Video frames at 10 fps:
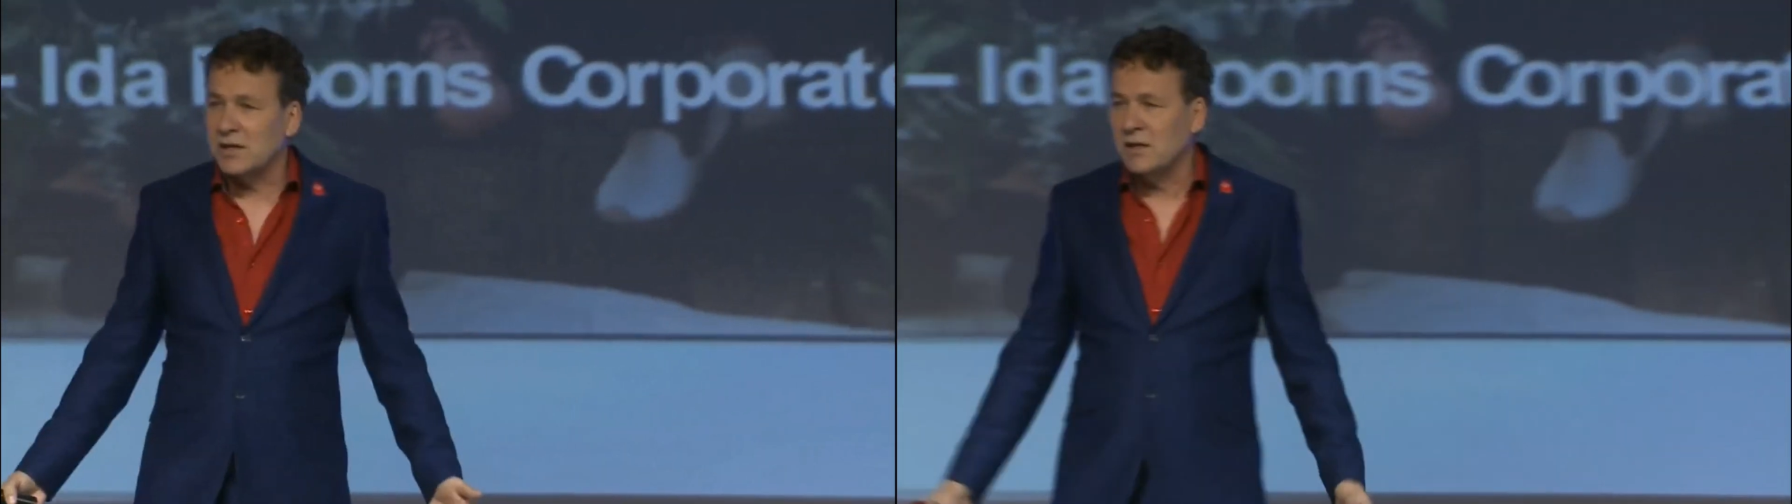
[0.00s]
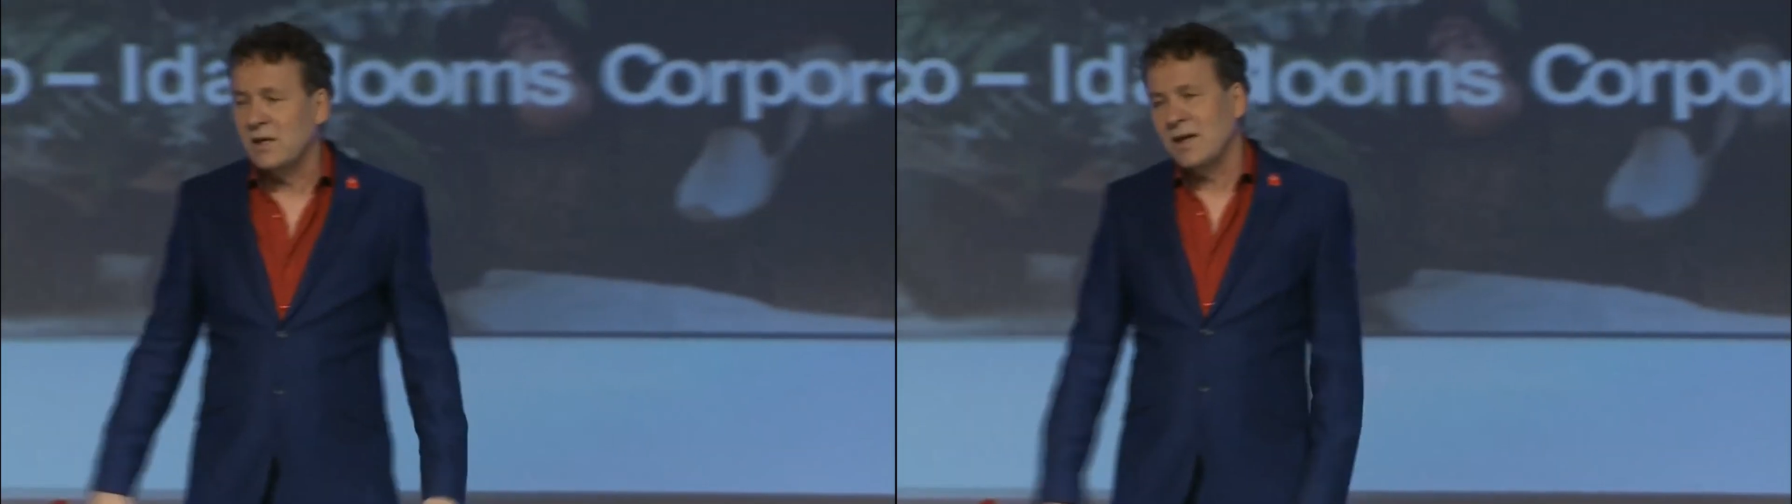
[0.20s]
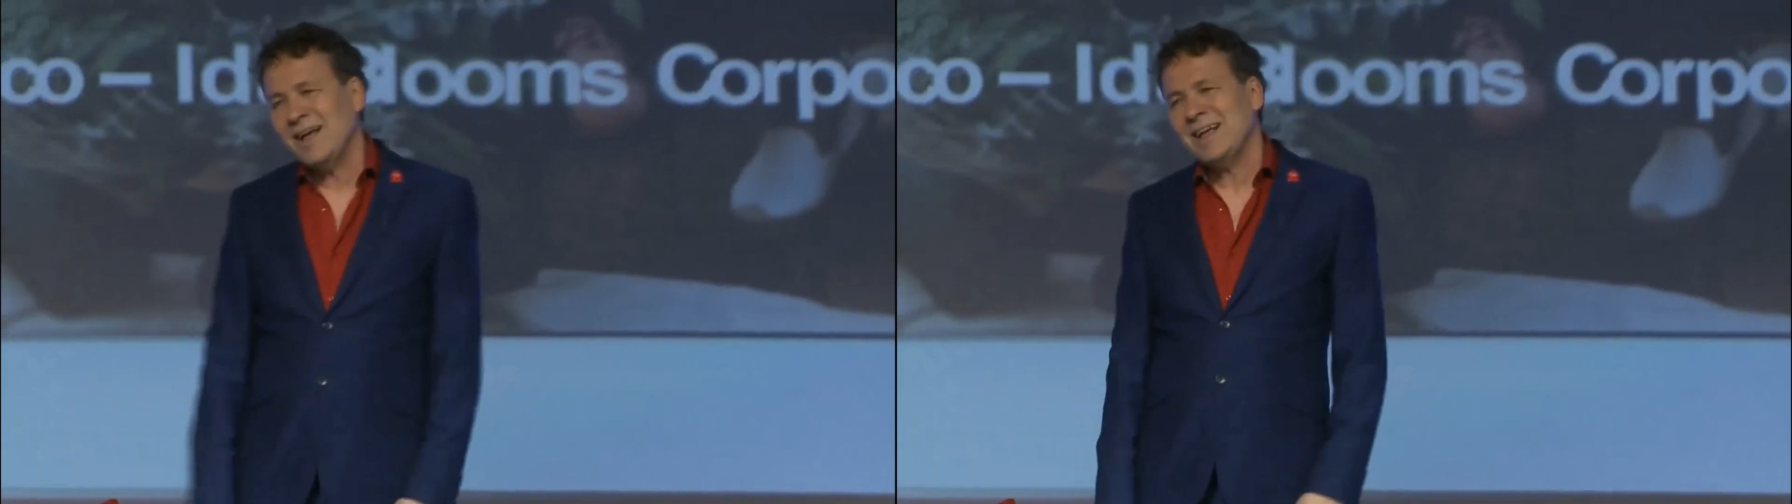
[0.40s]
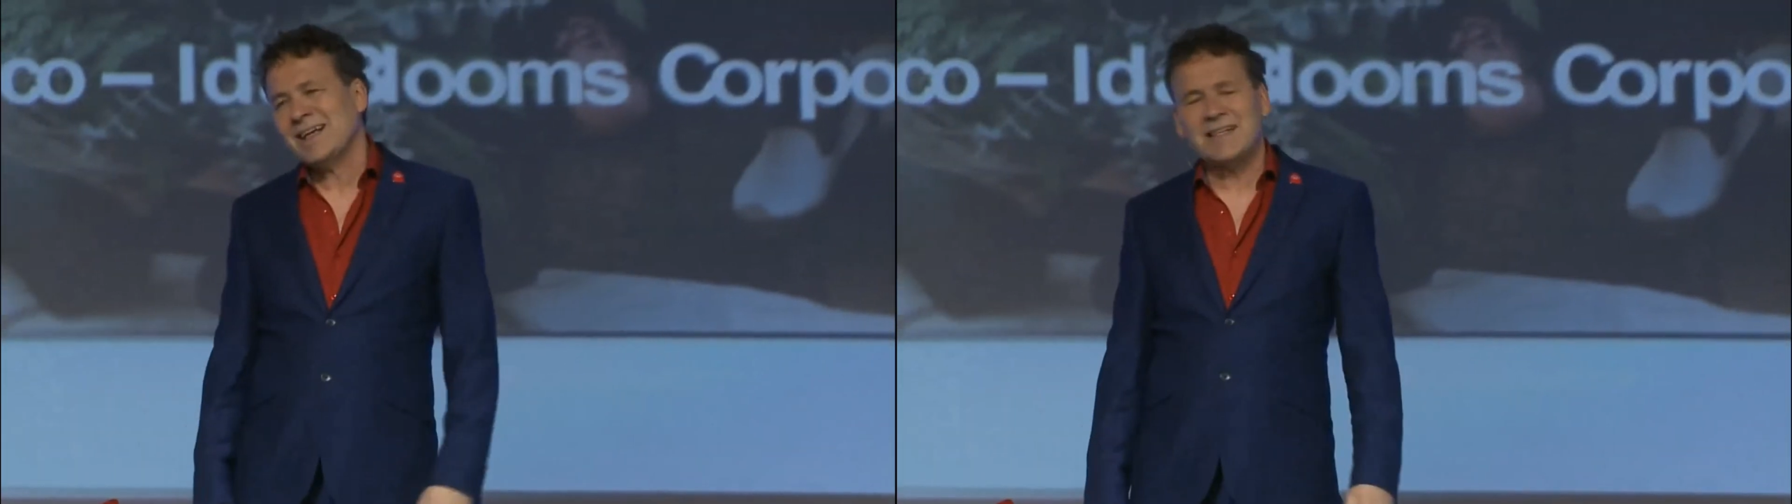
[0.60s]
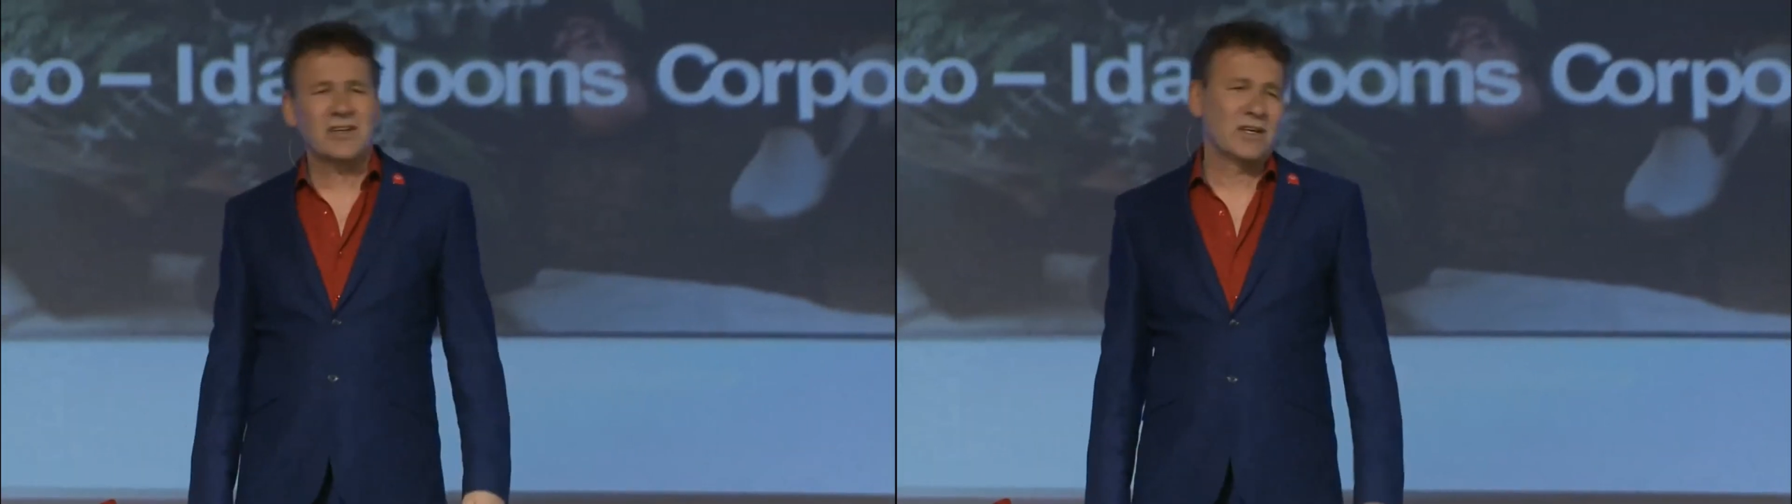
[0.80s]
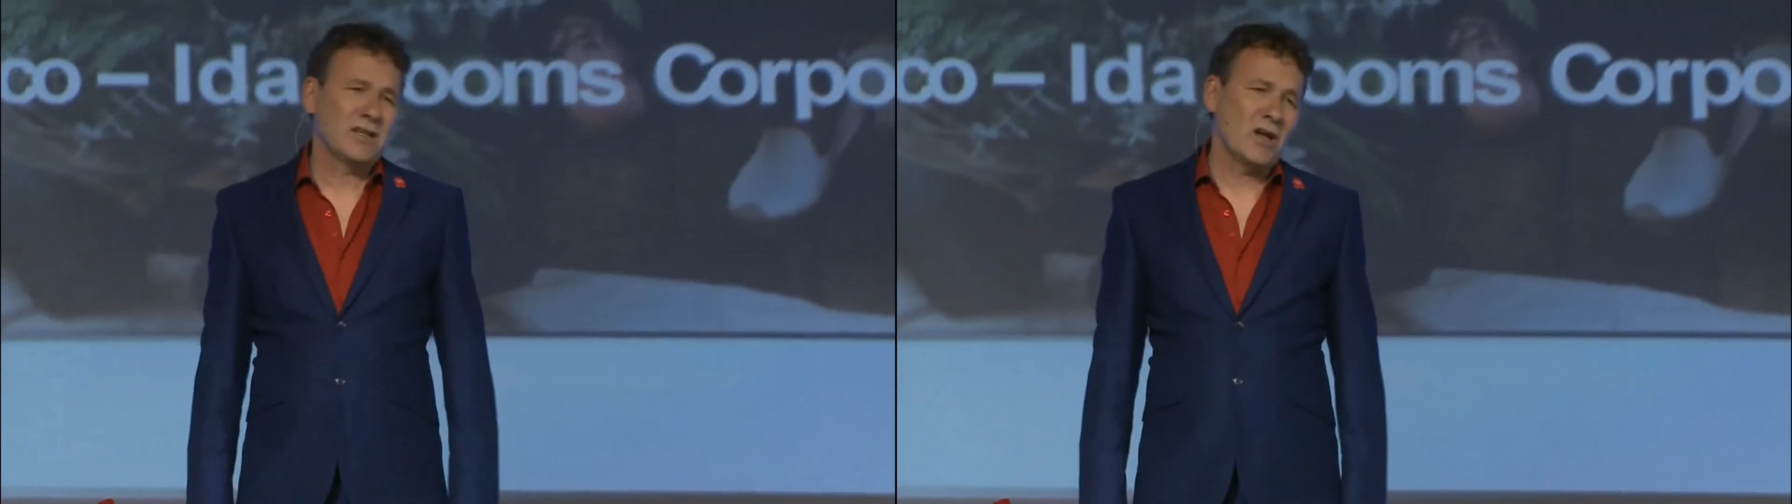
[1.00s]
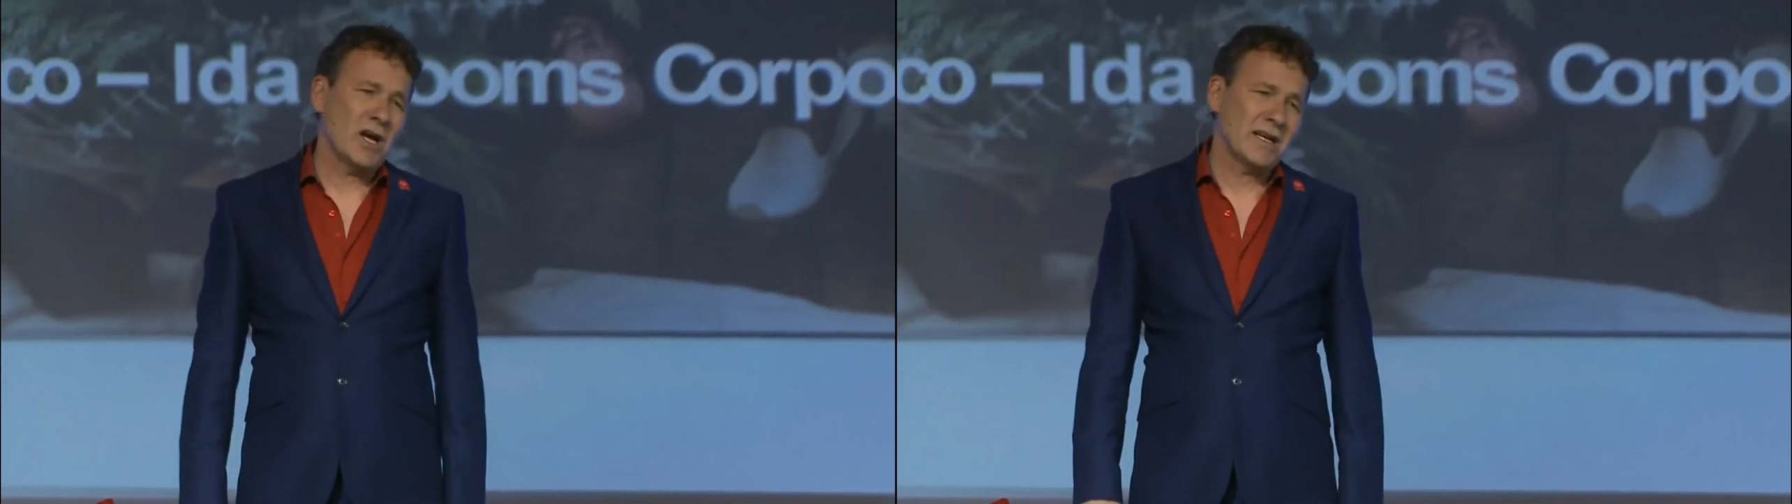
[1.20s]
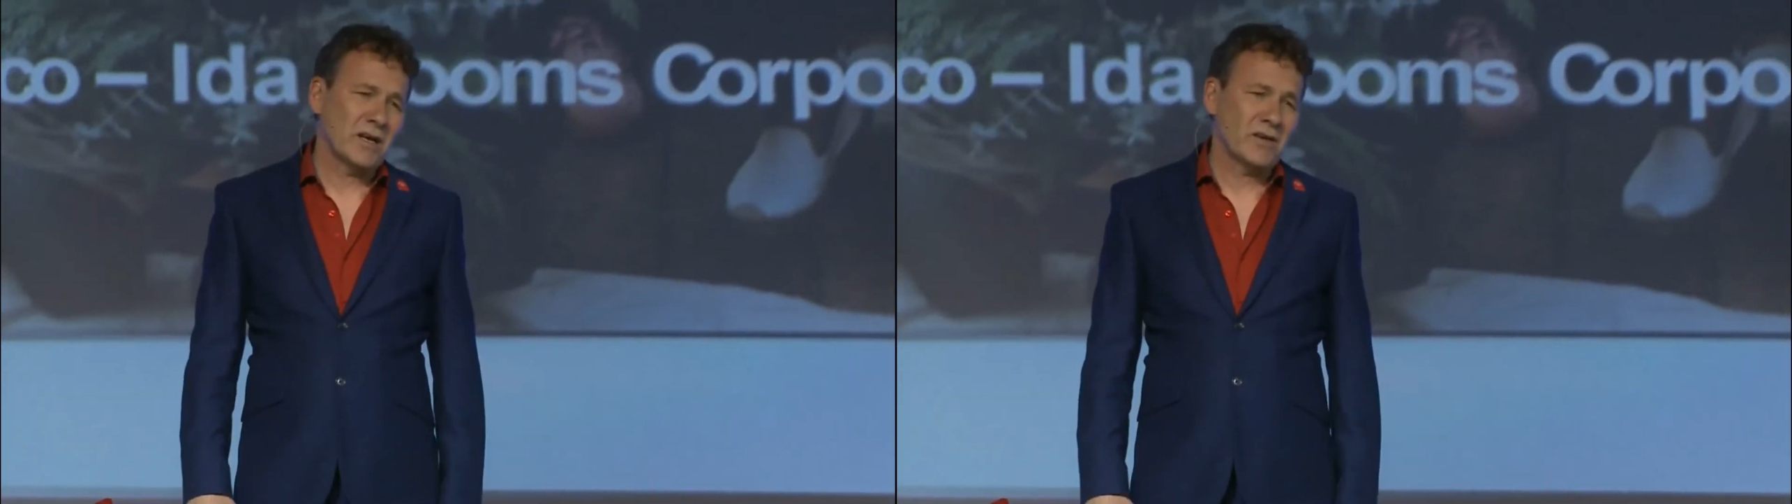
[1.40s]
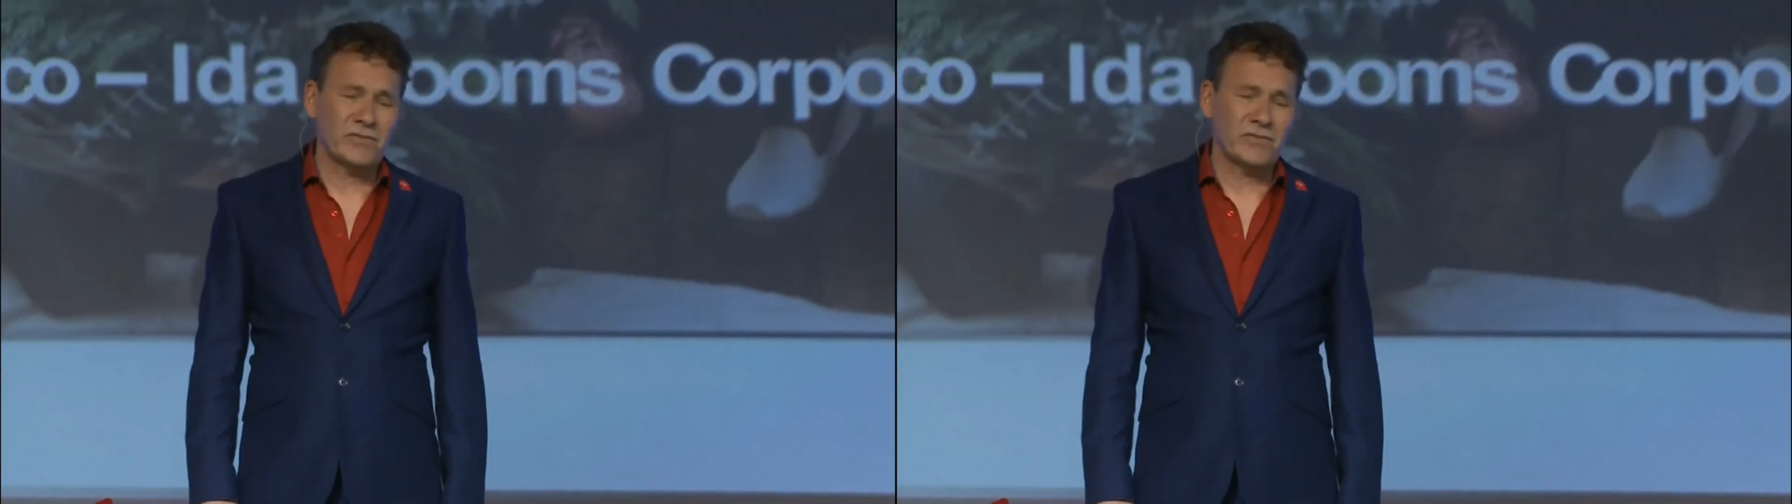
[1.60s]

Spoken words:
I can get that online now.